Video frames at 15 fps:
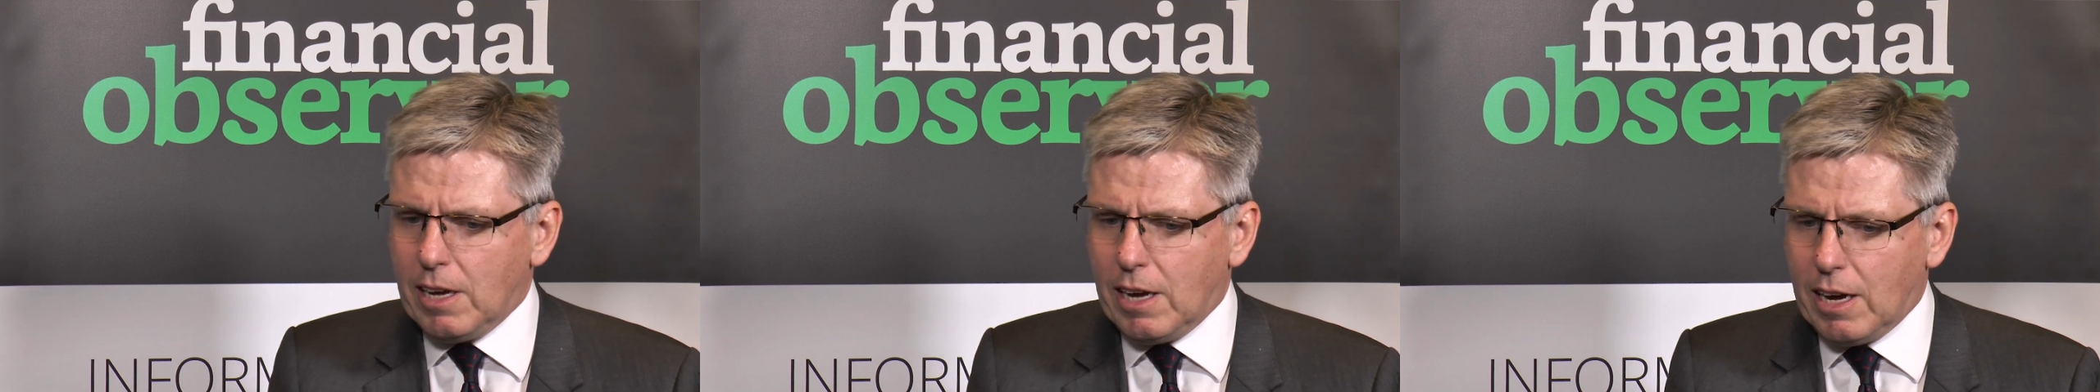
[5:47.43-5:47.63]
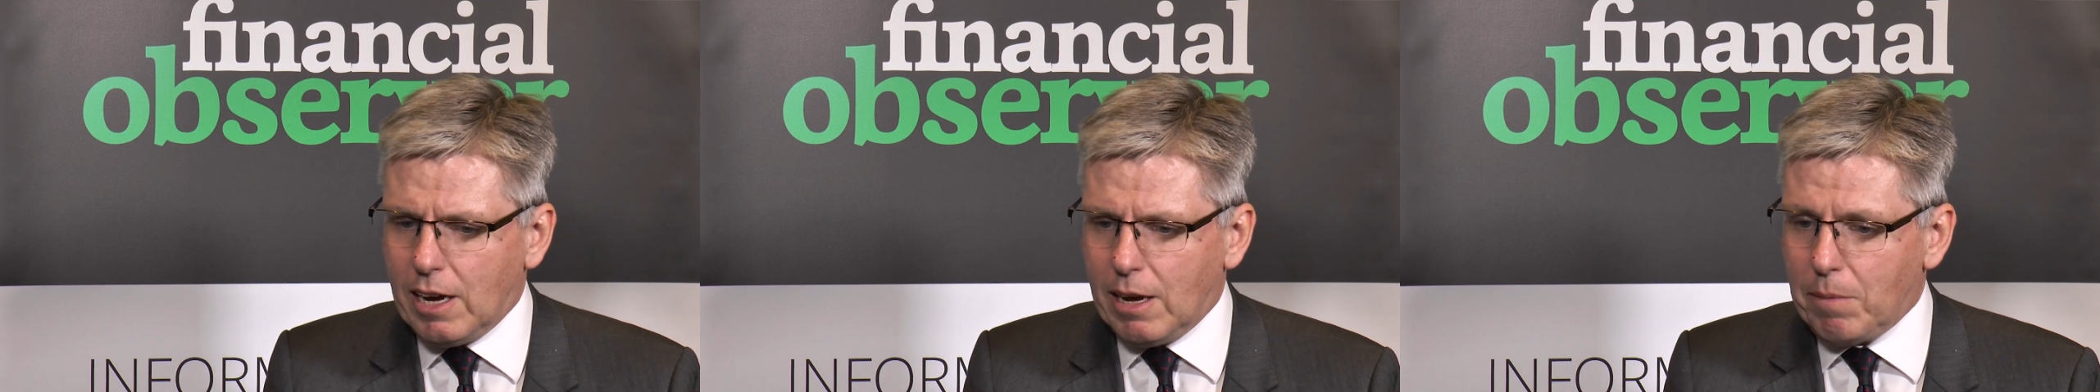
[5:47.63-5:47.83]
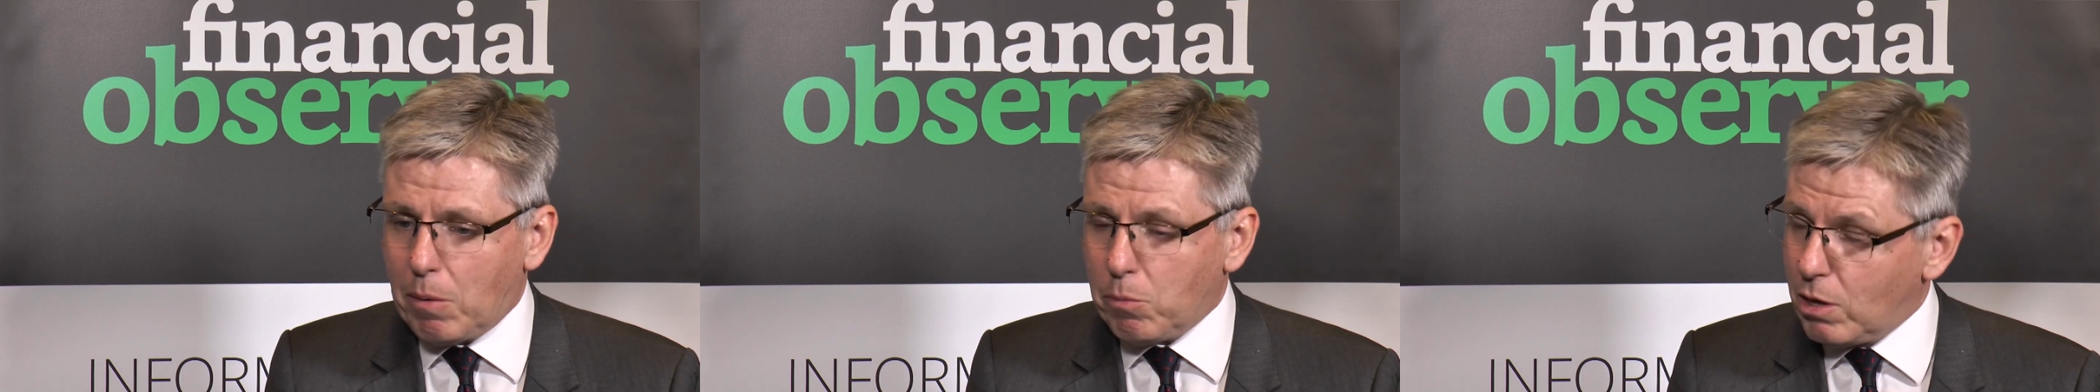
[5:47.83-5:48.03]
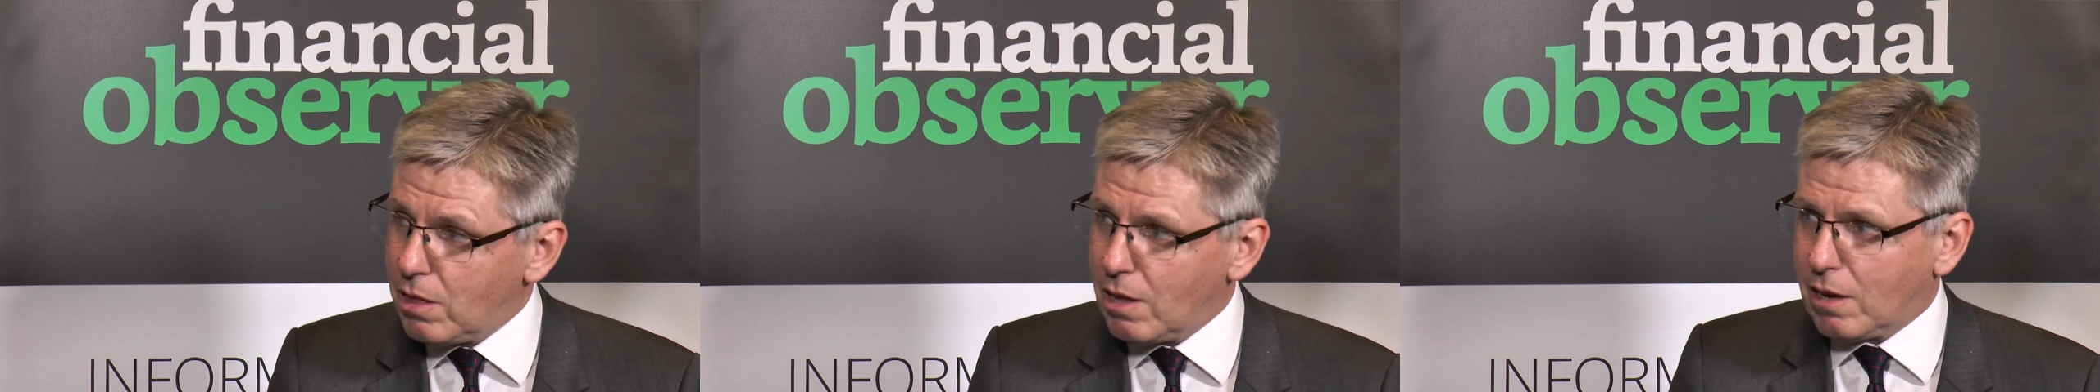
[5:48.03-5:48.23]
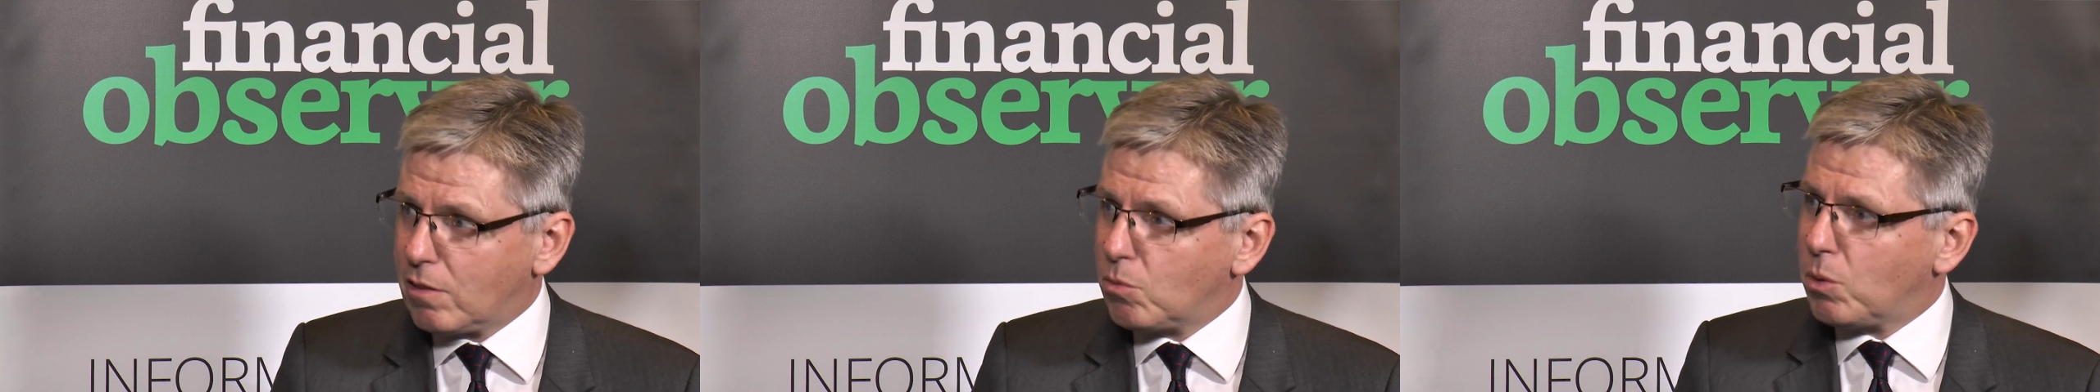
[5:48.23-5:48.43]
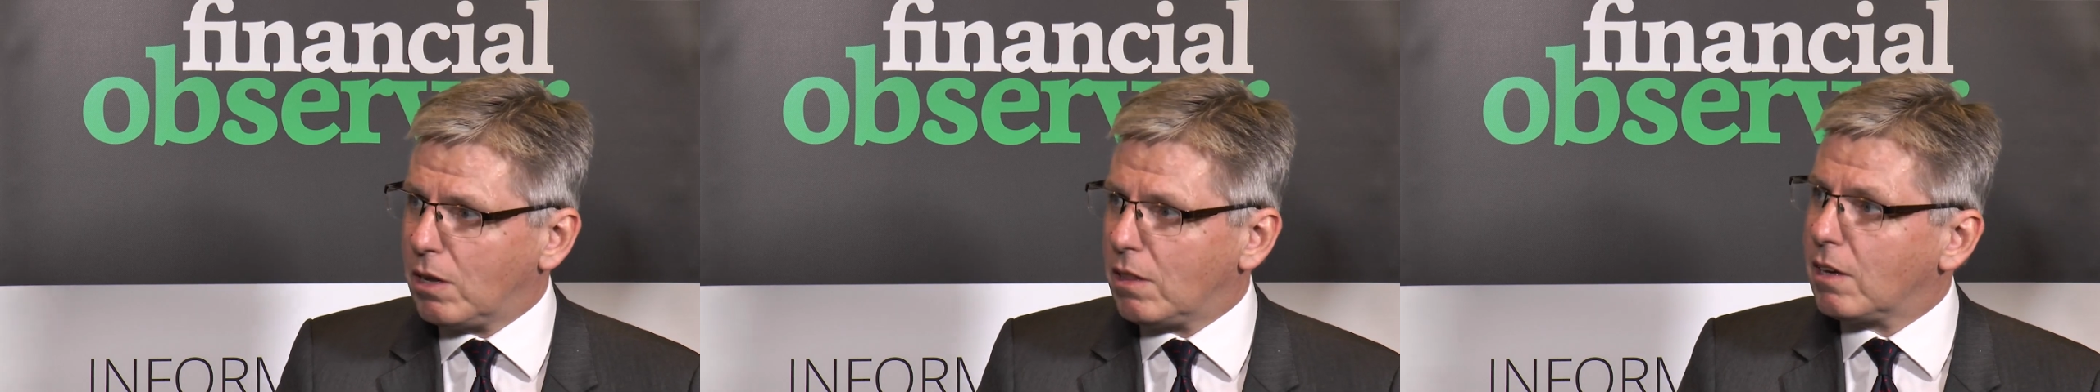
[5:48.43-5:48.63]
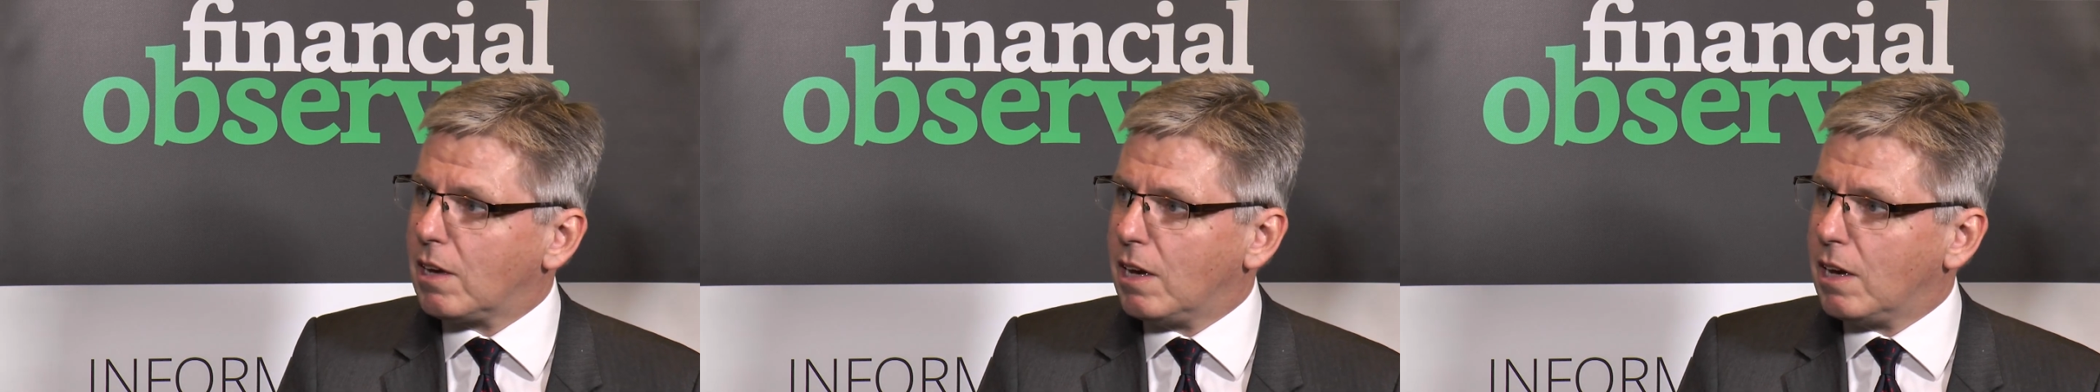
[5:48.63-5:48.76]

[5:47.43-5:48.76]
And we think it's one of the